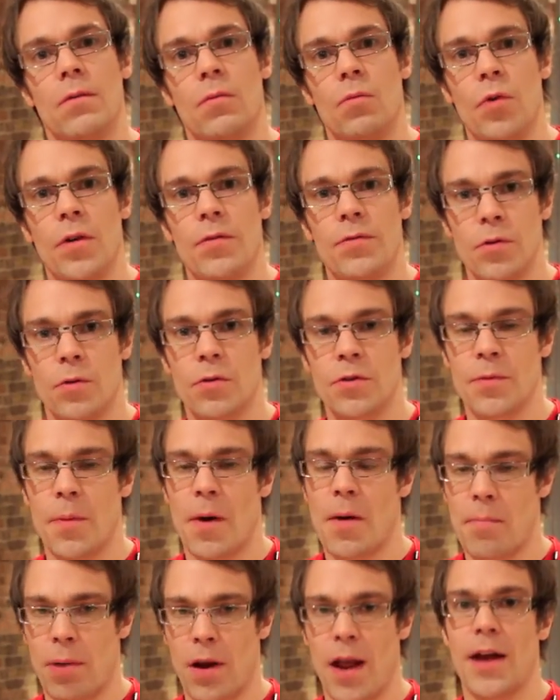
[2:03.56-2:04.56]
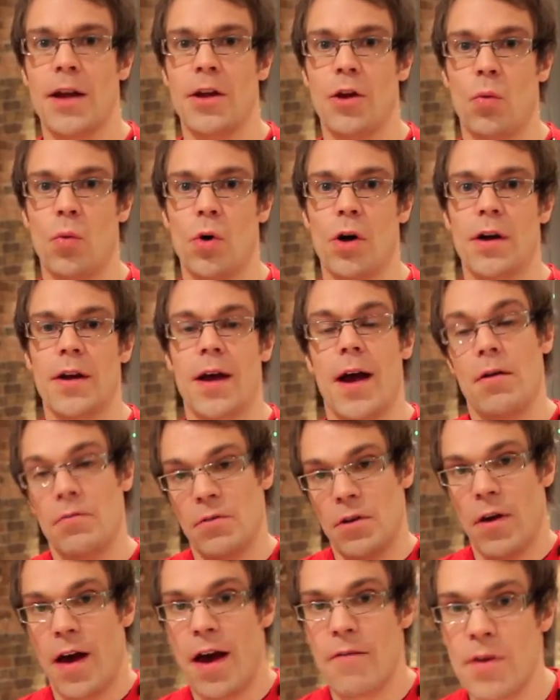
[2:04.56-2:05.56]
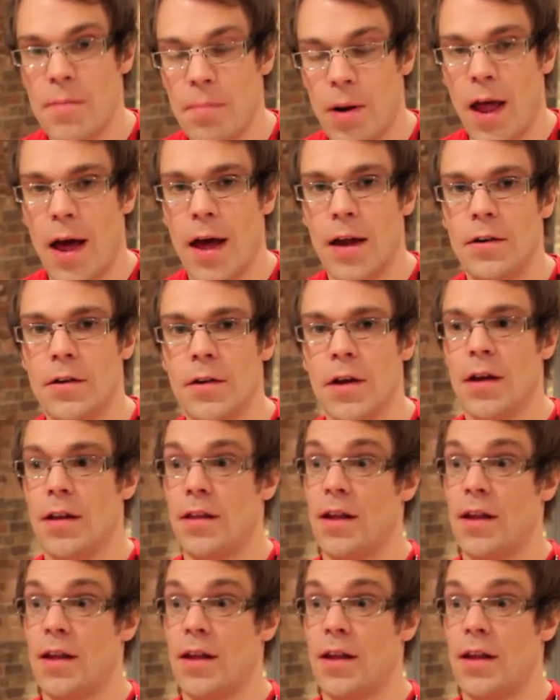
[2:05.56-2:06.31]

we've talked about planning your workout, you have it planned.